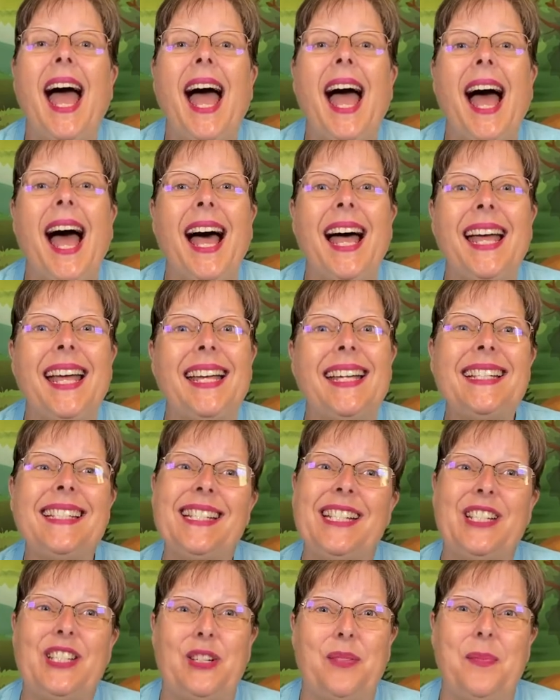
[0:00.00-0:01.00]
Hi,
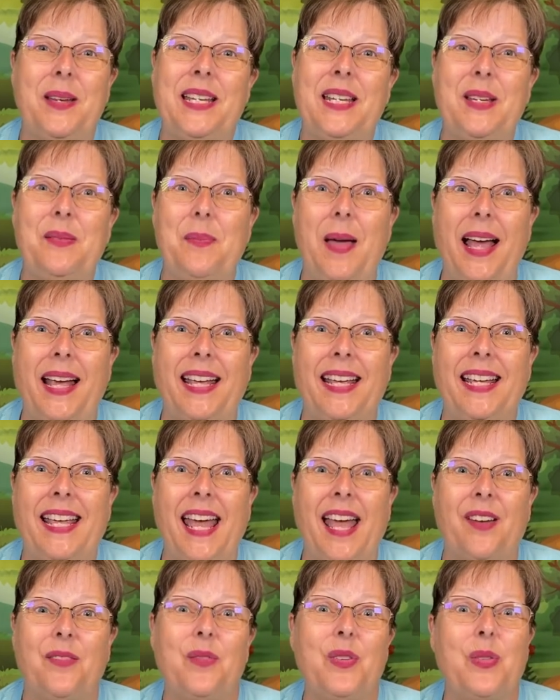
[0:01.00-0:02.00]
Teacher Mindy back
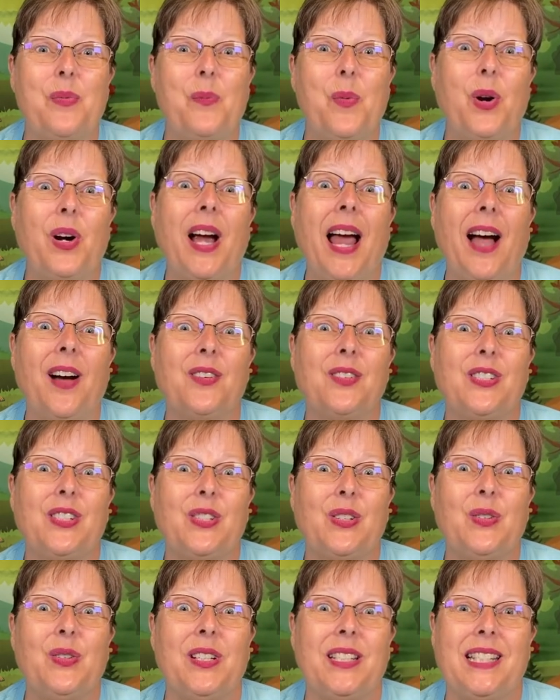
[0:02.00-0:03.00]
again with more
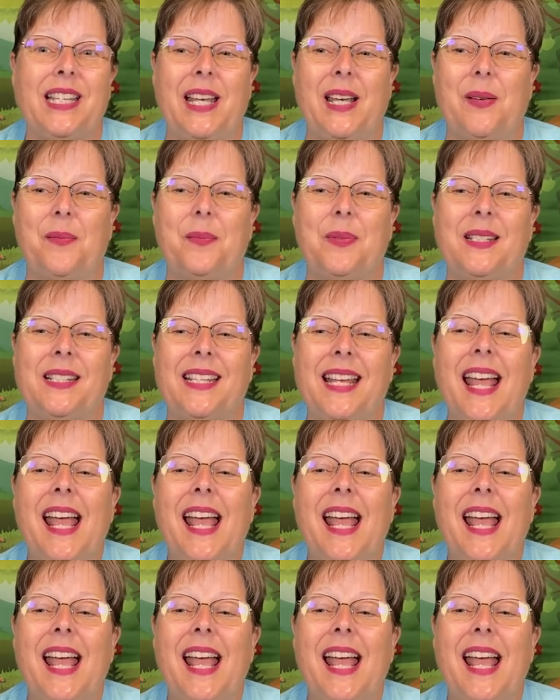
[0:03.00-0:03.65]
Outschool tips.